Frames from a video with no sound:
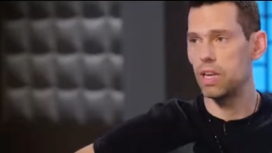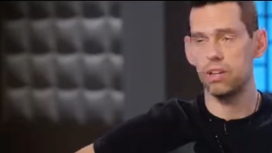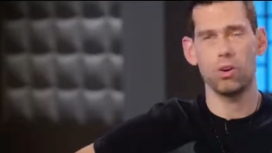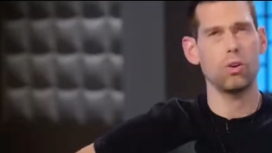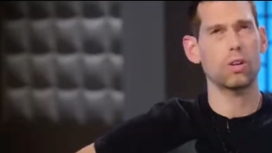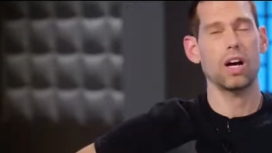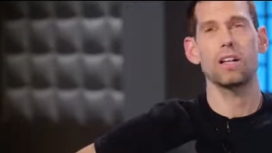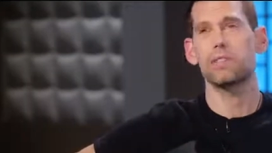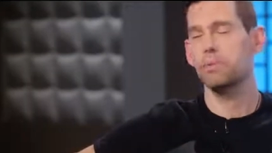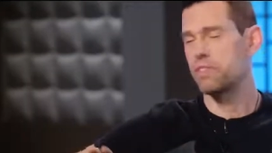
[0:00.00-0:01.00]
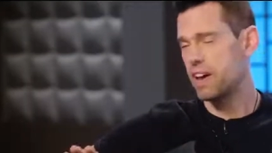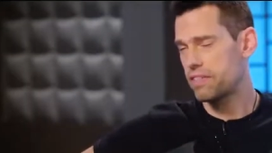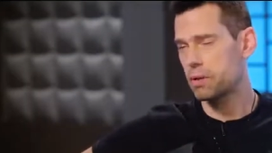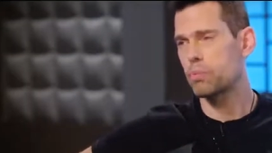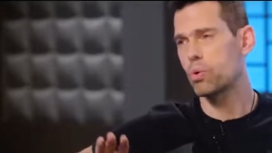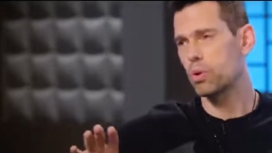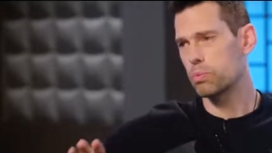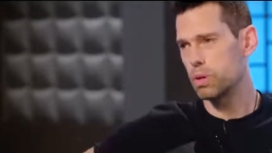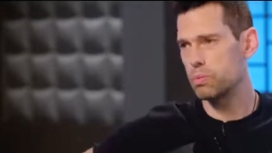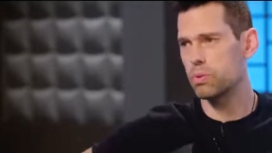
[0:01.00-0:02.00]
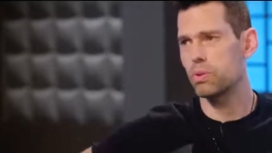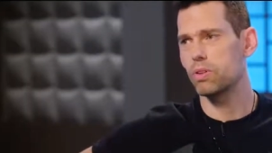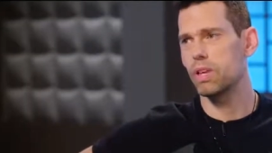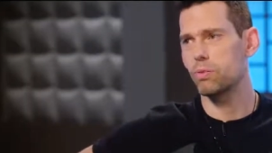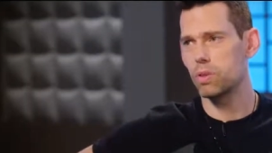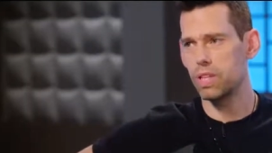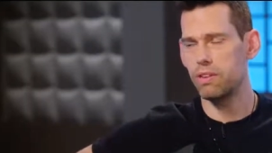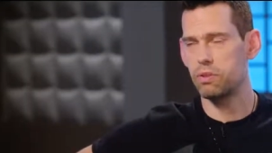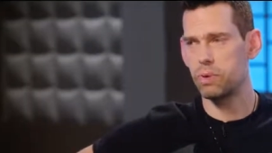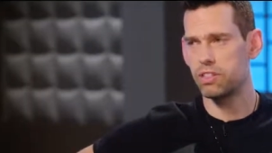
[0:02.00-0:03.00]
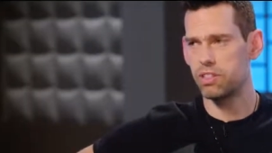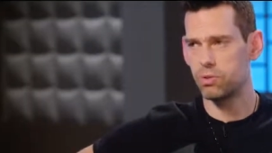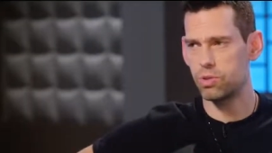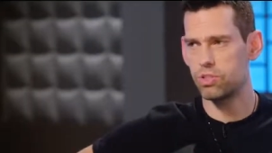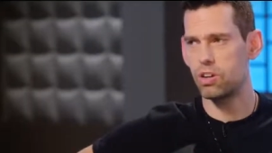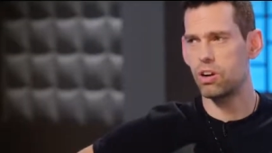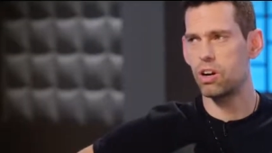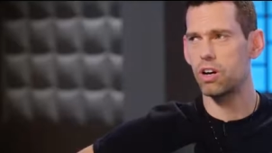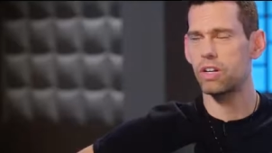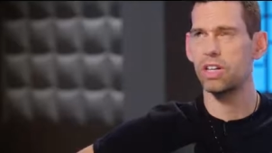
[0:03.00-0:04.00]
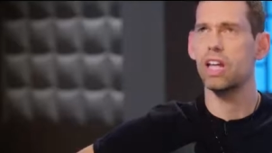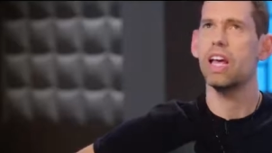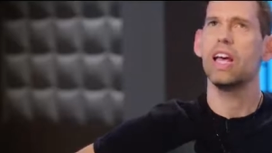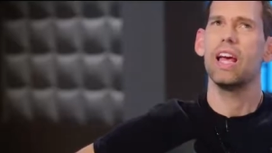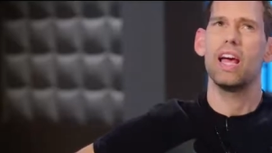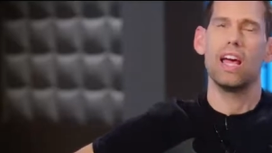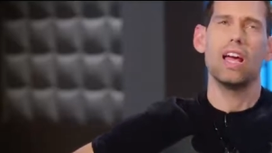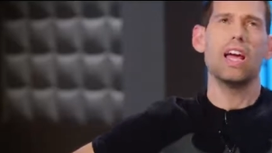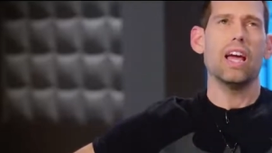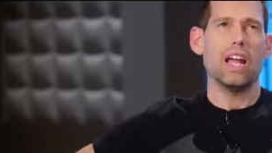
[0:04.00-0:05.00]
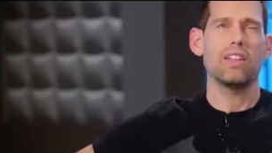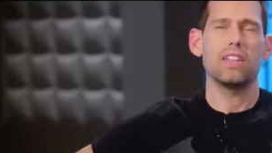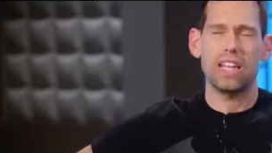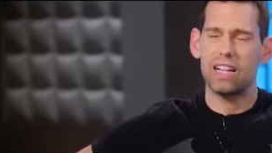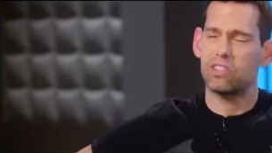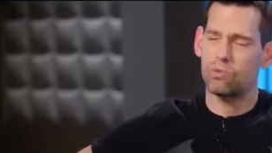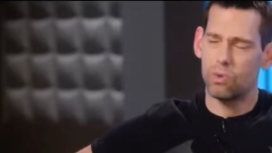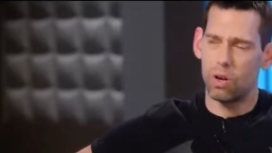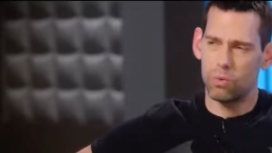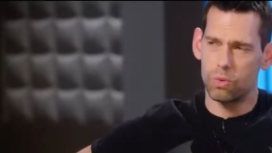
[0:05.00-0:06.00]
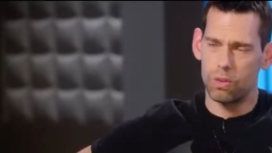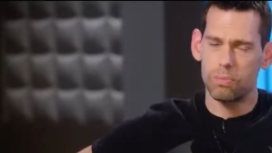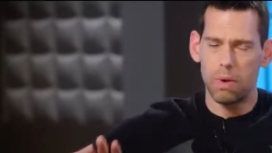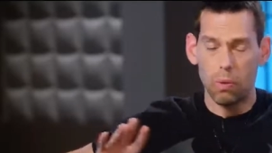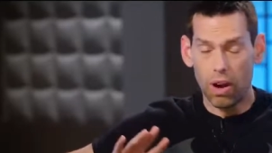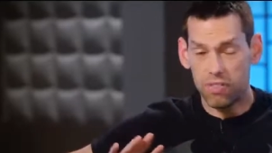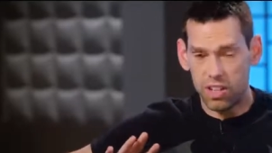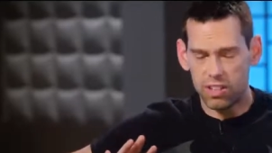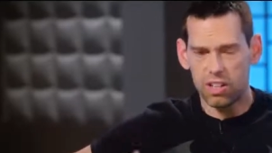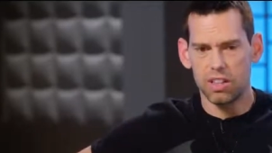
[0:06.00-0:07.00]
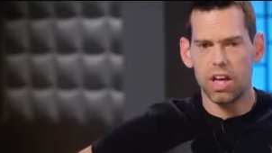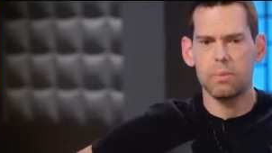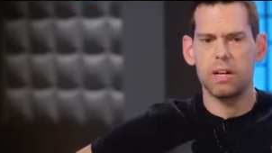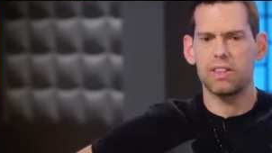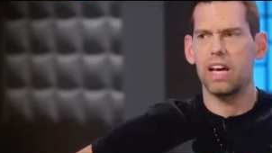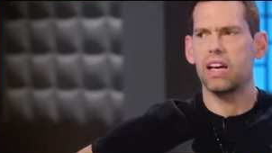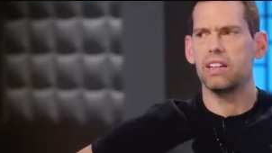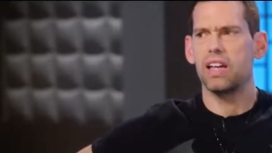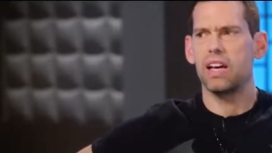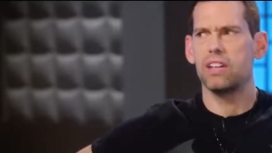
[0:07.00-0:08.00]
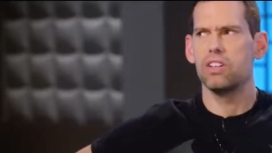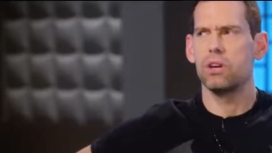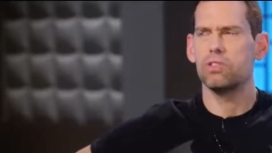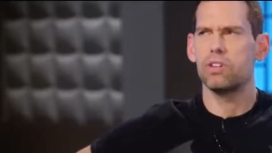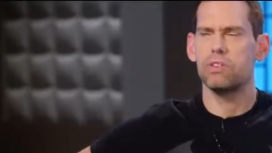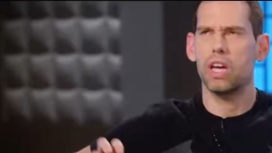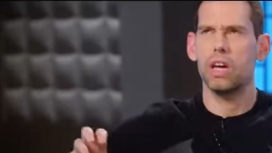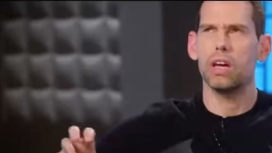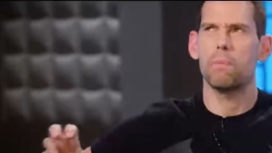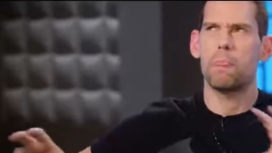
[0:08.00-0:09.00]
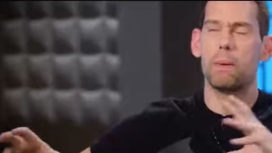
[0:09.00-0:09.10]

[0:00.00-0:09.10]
Yeah, your whole concept of having a board of people that really have your best interests at heart, and I think that's, my wife and I talk a lot about that notion of, okay,